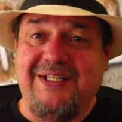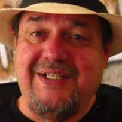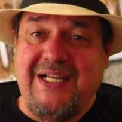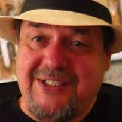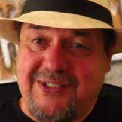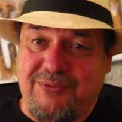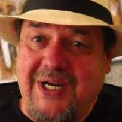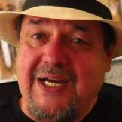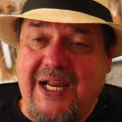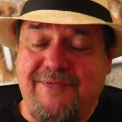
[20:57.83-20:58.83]
that's
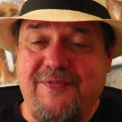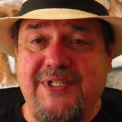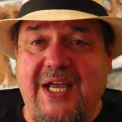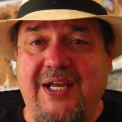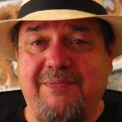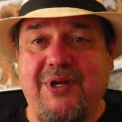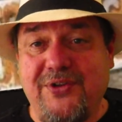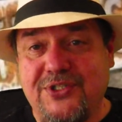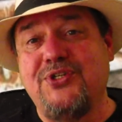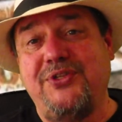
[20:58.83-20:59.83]
rain half the time. Now,
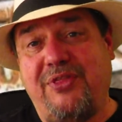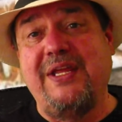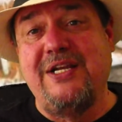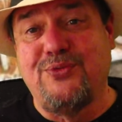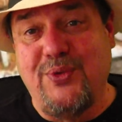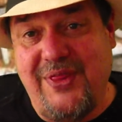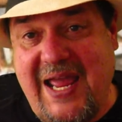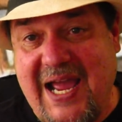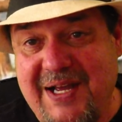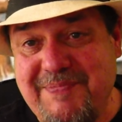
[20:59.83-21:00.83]
there's good things with
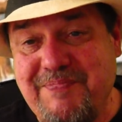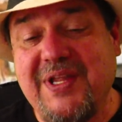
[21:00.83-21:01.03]
that